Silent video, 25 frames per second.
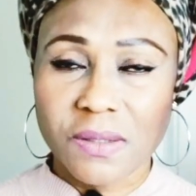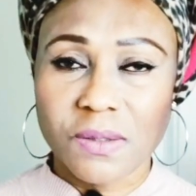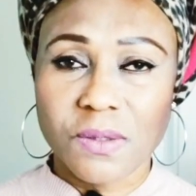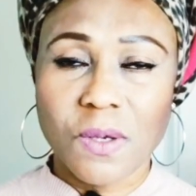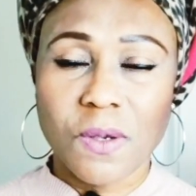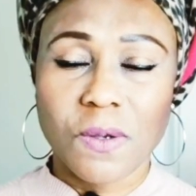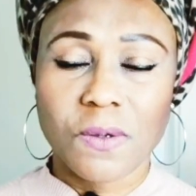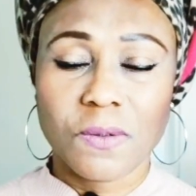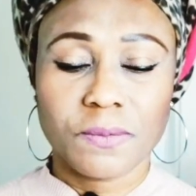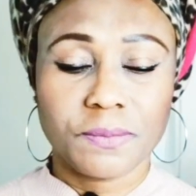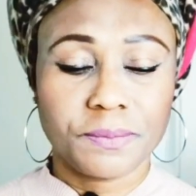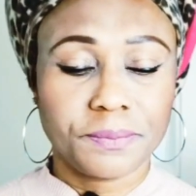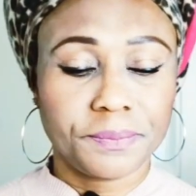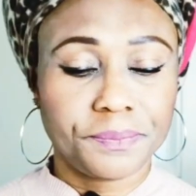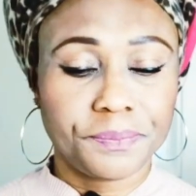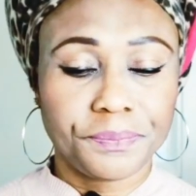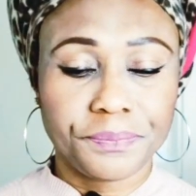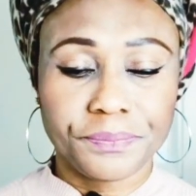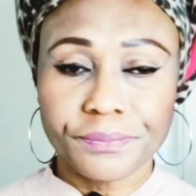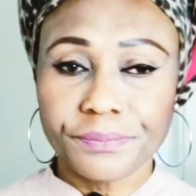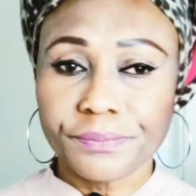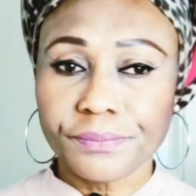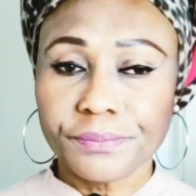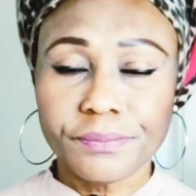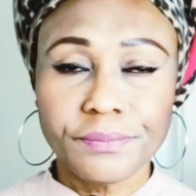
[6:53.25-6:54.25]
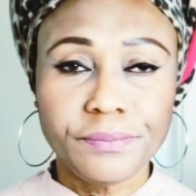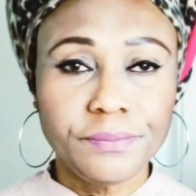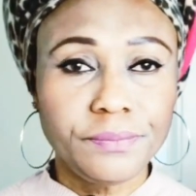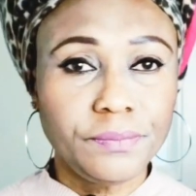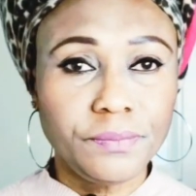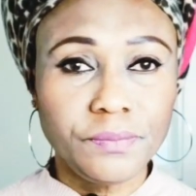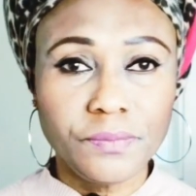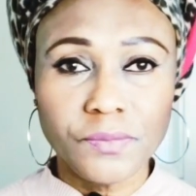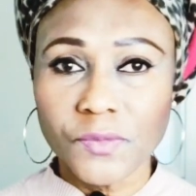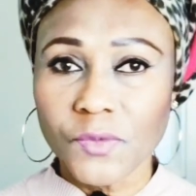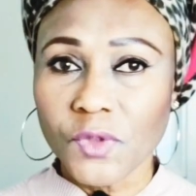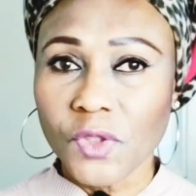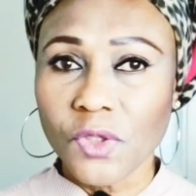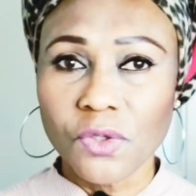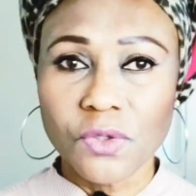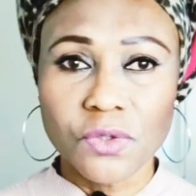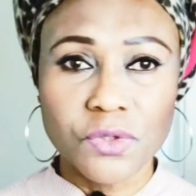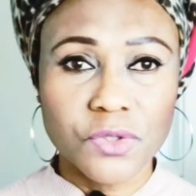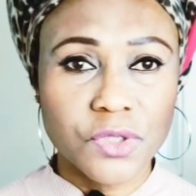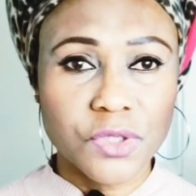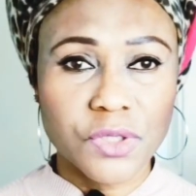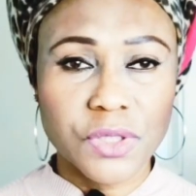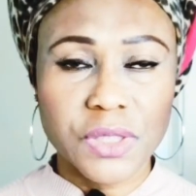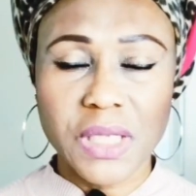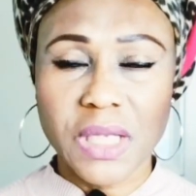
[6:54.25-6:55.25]
So you
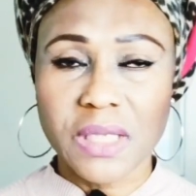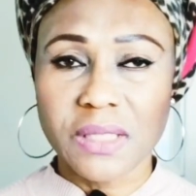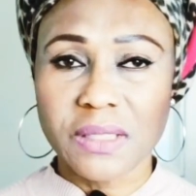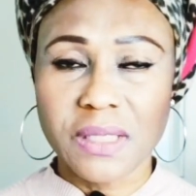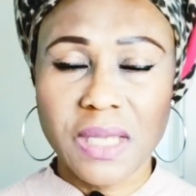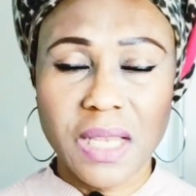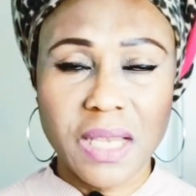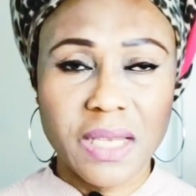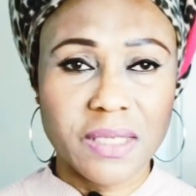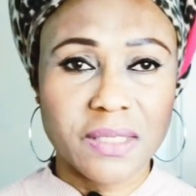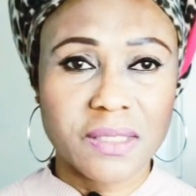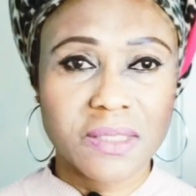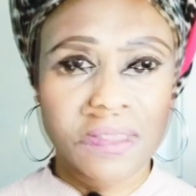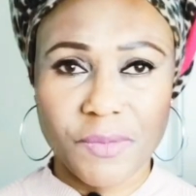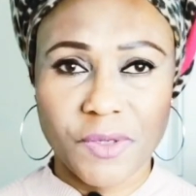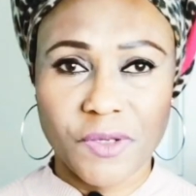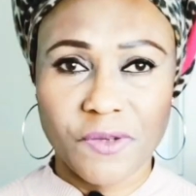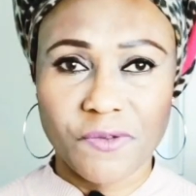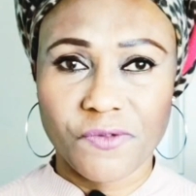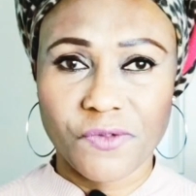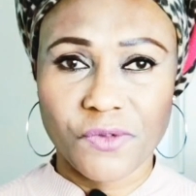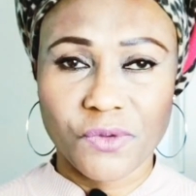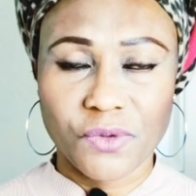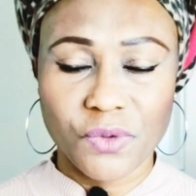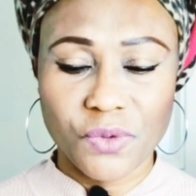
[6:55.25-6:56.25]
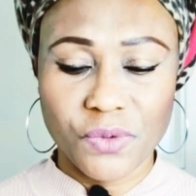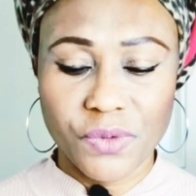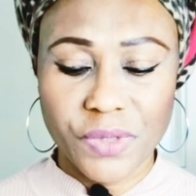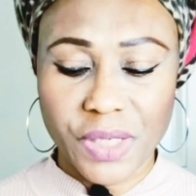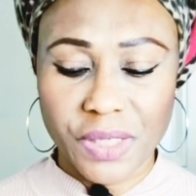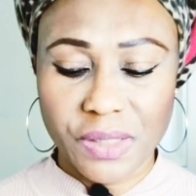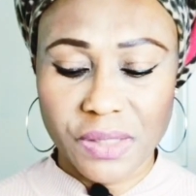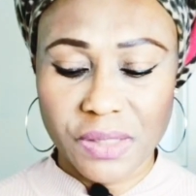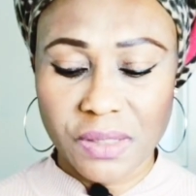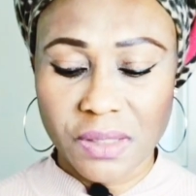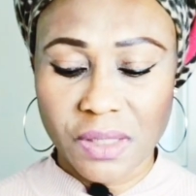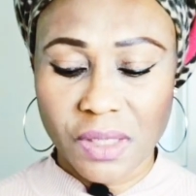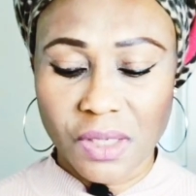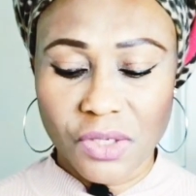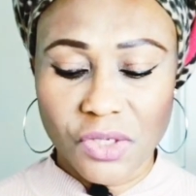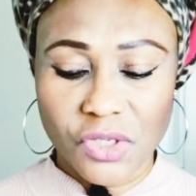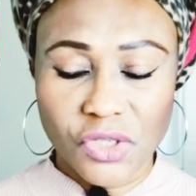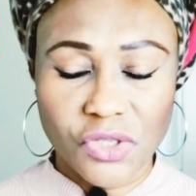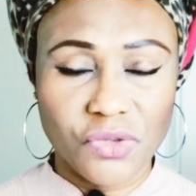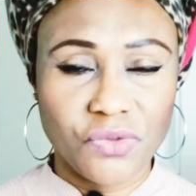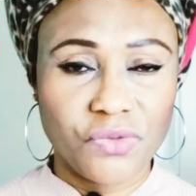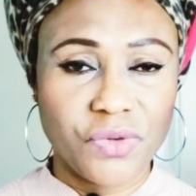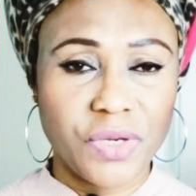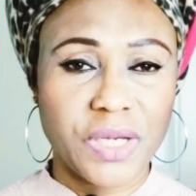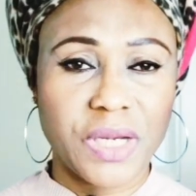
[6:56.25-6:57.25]
could shoot at night. If you know that
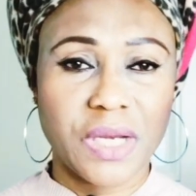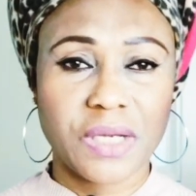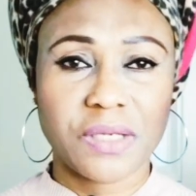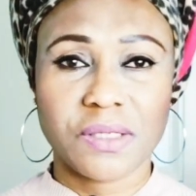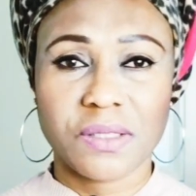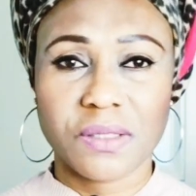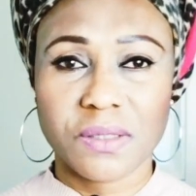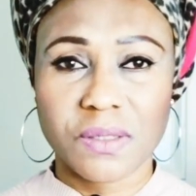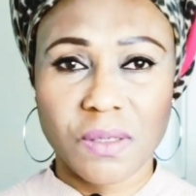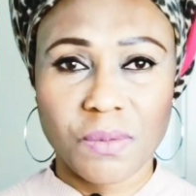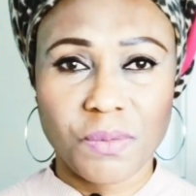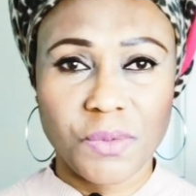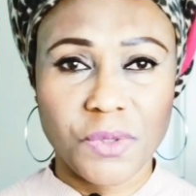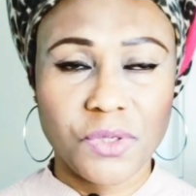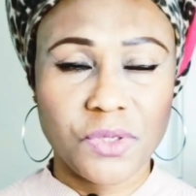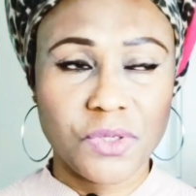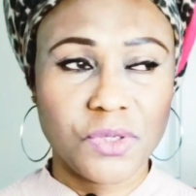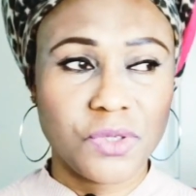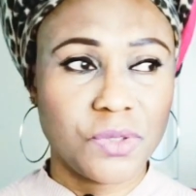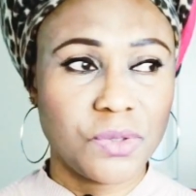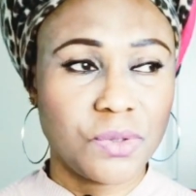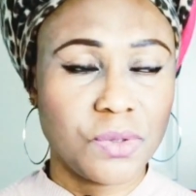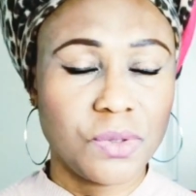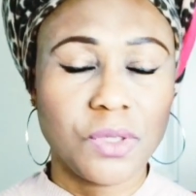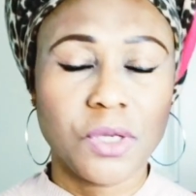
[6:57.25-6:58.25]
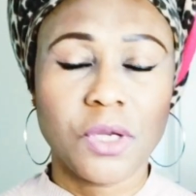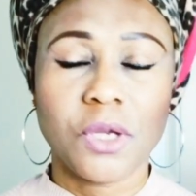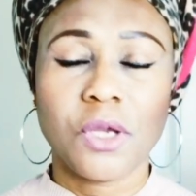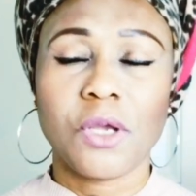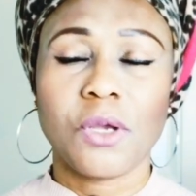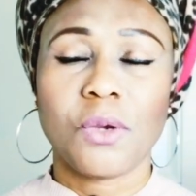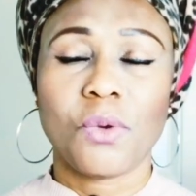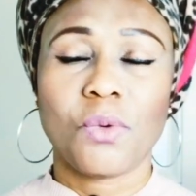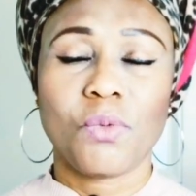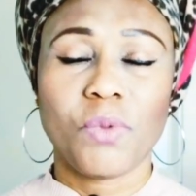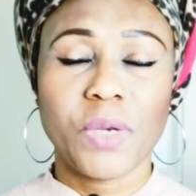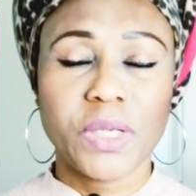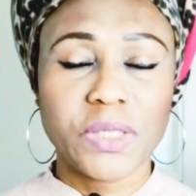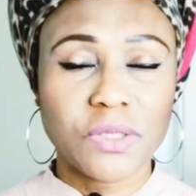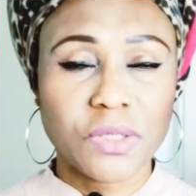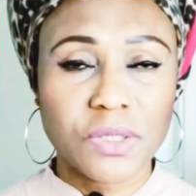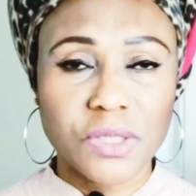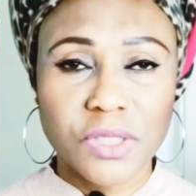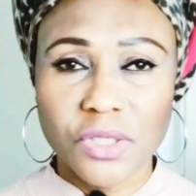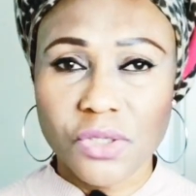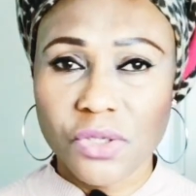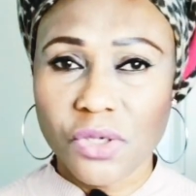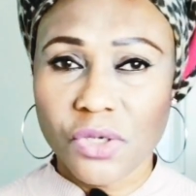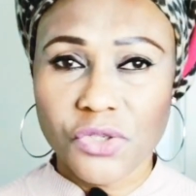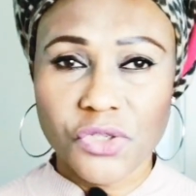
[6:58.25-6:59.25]
children are disturbing you, wait
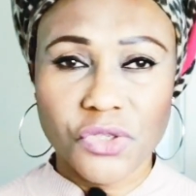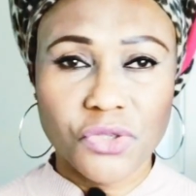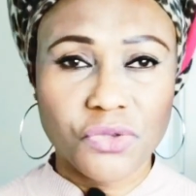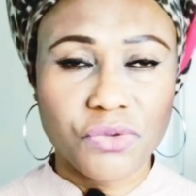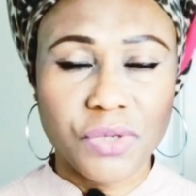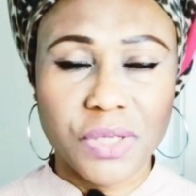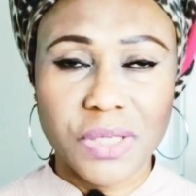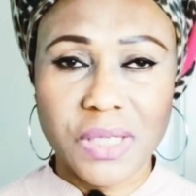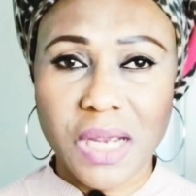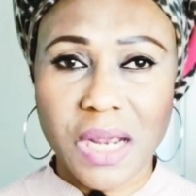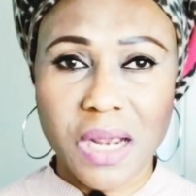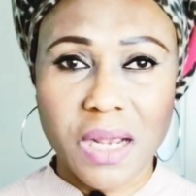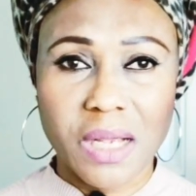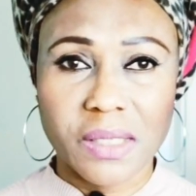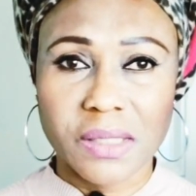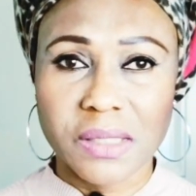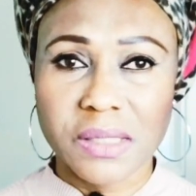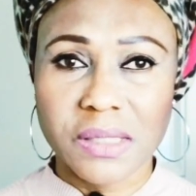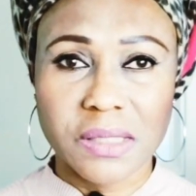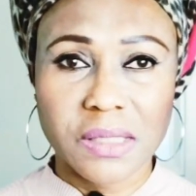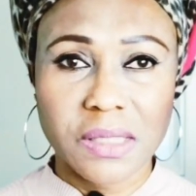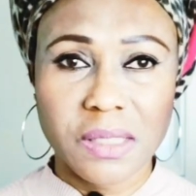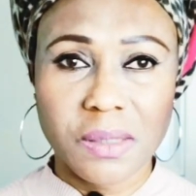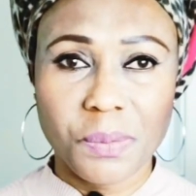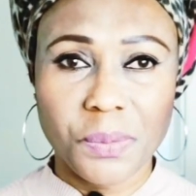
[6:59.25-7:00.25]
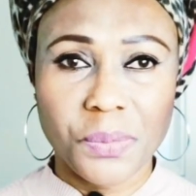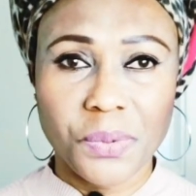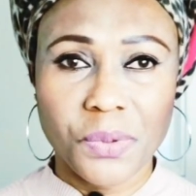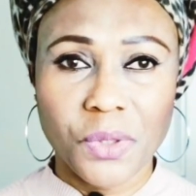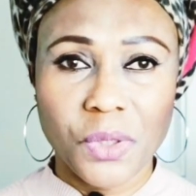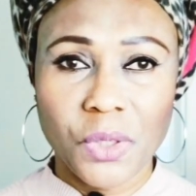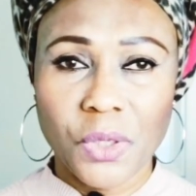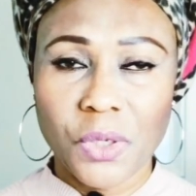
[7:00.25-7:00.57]
until your children are asleep.